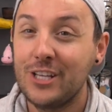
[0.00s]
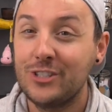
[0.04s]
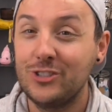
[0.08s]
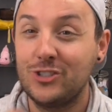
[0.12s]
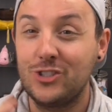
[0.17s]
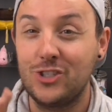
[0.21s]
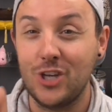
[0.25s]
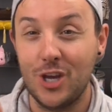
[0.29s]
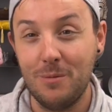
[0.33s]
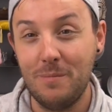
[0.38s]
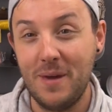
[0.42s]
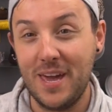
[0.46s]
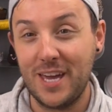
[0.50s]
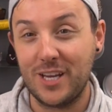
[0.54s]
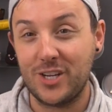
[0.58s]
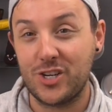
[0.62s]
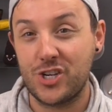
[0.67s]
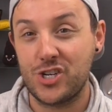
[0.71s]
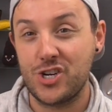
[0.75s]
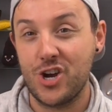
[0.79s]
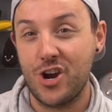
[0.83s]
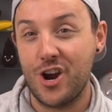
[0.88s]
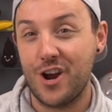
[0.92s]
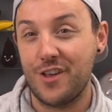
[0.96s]
Do make
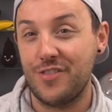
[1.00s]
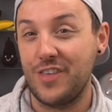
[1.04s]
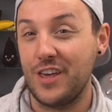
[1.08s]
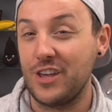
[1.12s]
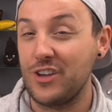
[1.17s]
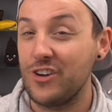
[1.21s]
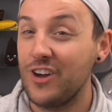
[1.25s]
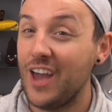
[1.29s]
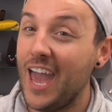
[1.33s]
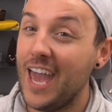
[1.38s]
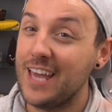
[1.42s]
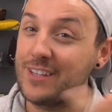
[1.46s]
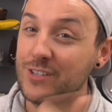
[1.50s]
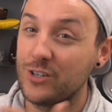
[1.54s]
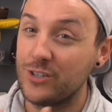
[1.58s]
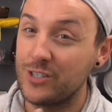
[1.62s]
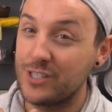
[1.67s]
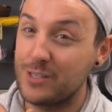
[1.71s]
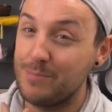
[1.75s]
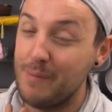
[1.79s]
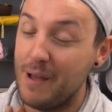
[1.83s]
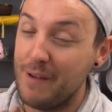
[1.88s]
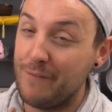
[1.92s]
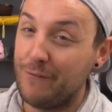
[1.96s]
sure that you head
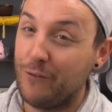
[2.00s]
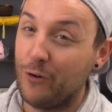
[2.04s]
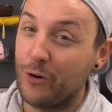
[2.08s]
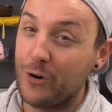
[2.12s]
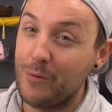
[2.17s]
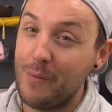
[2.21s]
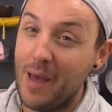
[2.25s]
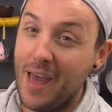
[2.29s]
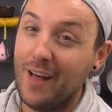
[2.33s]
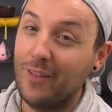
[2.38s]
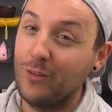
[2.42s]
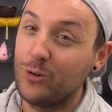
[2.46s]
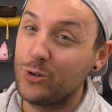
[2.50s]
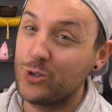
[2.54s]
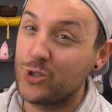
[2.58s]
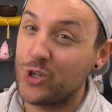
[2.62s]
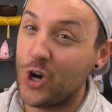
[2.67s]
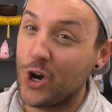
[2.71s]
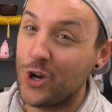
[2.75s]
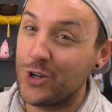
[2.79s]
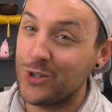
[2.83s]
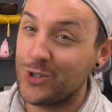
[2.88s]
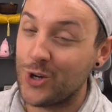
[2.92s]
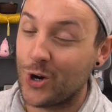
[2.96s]
on to my forum at
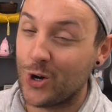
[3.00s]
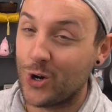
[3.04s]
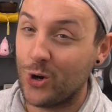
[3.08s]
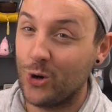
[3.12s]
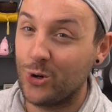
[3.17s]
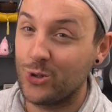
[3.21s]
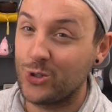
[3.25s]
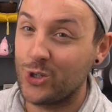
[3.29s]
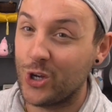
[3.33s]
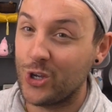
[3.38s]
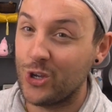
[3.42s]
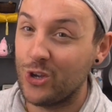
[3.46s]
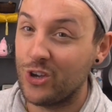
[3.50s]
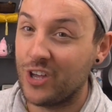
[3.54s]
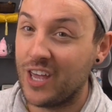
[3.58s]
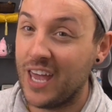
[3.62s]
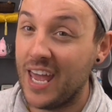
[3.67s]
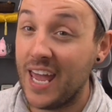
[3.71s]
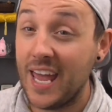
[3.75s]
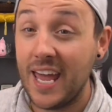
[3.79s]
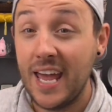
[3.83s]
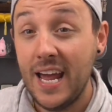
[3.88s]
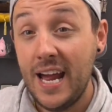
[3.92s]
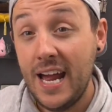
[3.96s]

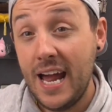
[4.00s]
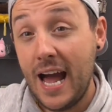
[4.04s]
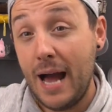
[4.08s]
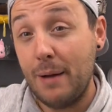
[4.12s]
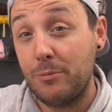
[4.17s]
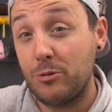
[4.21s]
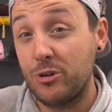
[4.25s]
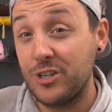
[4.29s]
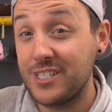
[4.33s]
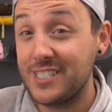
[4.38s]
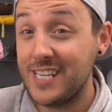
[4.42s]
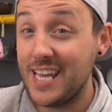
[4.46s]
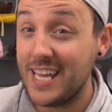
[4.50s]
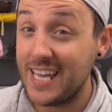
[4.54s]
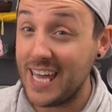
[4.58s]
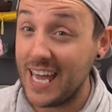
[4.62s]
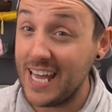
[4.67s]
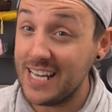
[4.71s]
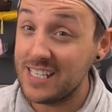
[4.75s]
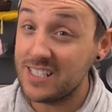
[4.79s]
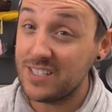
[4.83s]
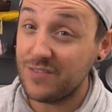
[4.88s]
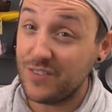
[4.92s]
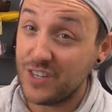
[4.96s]
hellojohn.co.uk. I'm going to take
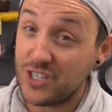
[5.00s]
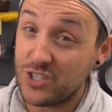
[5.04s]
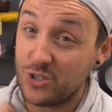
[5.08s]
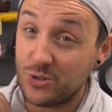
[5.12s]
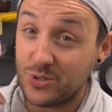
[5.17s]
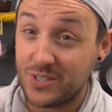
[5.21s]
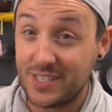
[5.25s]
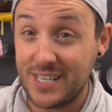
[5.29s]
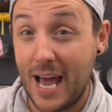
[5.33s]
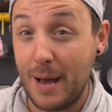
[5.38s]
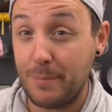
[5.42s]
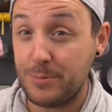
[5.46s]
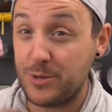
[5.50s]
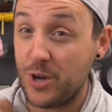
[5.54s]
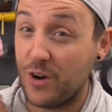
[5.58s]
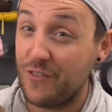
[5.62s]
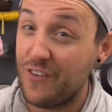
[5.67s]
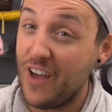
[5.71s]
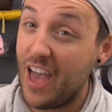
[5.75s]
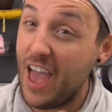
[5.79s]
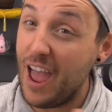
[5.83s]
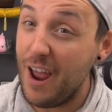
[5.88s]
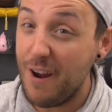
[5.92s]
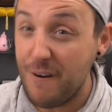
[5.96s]
individual snaps
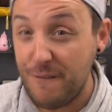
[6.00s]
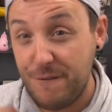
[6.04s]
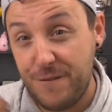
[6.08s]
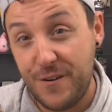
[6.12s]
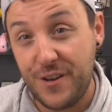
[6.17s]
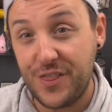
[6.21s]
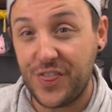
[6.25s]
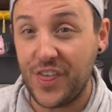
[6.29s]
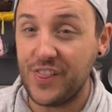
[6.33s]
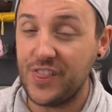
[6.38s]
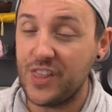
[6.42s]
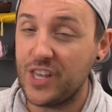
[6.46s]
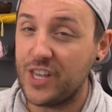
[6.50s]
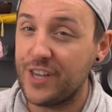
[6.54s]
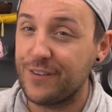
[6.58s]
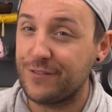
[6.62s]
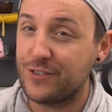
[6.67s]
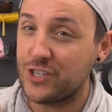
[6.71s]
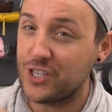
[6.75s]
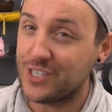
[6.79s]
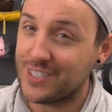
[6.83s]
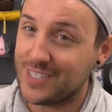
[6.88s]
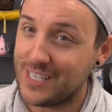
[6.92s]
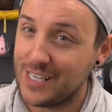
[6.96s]
of everything that
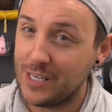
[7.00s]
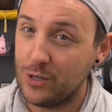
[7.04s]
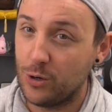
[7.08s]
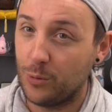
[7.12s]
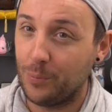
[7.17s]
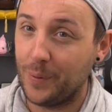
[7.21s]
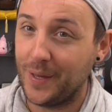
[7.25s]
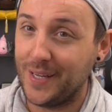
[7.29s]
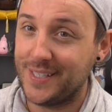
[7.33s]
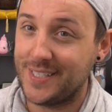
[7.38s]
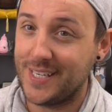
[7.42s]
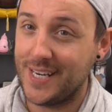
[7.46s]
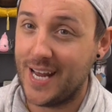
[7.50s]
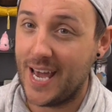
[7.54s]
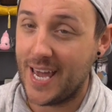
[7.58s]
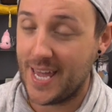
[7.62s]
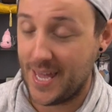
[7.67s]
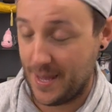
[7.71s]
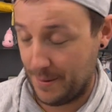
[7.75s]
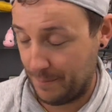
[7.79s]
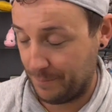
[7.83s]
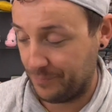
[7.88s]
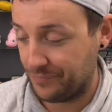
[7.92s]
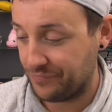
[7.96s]
you've just seen open
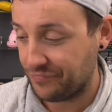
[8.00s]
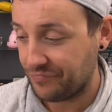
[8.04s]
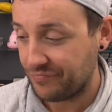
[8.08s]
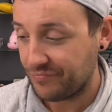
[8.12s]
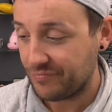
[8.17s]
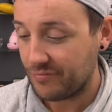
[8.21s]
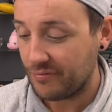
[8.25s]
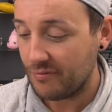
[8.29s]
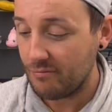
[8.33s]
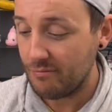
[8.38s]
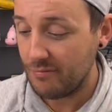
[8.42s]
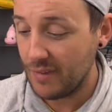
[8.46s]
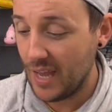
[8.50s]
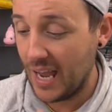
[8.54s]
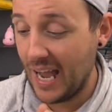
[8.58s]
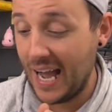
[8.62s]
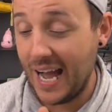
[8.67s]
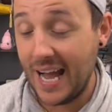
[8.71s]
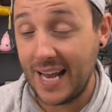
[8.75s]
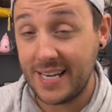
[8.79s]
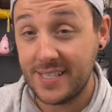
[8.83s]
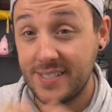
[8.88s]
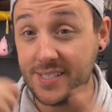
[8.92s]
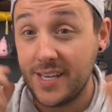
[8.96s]
tonight
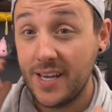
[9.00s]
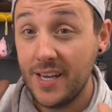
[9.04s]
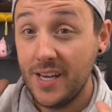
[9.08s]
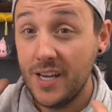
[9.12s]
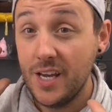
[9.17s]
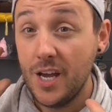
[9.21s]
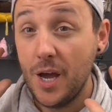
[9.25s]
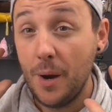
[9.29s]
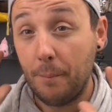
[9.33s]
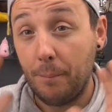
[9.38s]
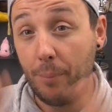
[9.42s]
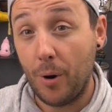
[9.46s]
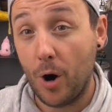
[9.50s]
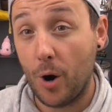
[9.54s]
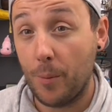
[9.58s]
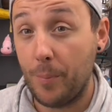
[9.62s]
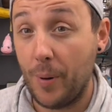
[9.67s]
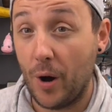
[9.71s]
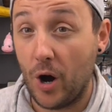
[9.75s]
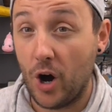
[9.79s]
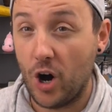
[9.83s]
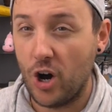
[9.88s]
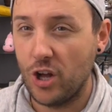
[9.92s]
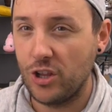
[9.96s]
and
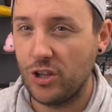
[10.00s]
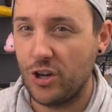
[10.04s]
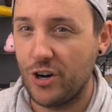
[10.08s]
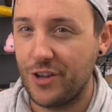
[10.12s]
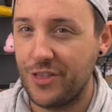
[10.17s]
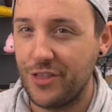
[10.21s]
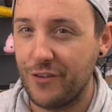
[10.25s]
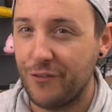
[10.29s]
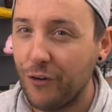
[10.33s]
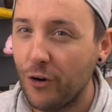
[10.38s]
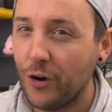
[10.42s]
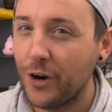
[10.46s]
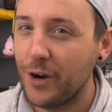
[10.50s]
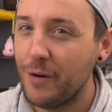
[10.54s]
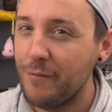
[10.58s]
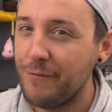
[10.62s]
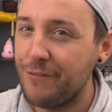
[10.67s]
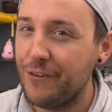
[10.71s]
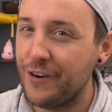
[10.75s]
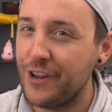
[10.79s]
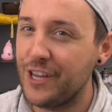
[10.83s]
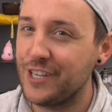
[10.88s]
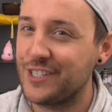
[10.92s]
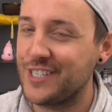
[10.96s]
pop it all on the
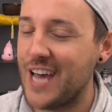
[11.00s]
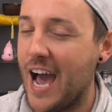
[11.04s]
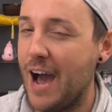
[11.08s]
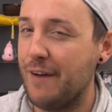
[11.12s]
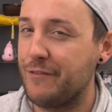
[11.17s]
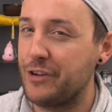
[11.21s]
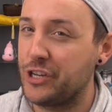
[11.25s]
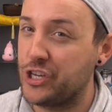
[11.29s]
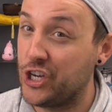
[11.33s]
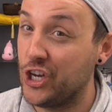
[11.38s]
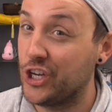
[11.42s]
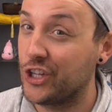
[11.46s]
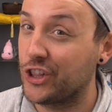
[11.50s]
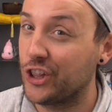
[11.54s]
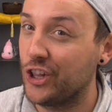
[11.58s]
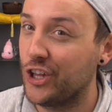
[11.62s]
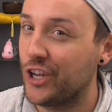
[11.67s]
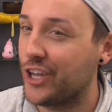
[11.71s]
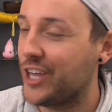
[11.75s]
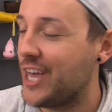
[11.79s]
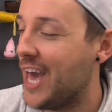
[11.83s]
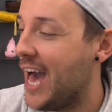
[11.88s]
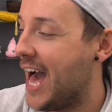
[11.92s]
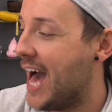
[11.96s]
forum for you to have a good
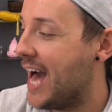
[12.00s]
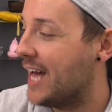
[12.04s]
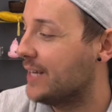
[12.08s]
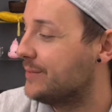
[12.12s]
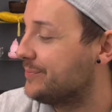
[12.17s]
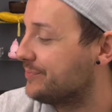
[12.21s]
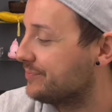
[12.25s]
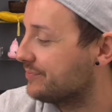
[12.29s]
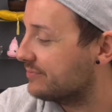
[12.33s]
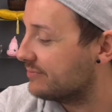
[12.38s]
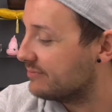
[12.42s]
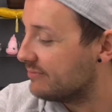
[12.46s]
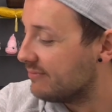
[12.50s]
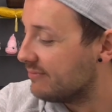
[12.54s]
look at.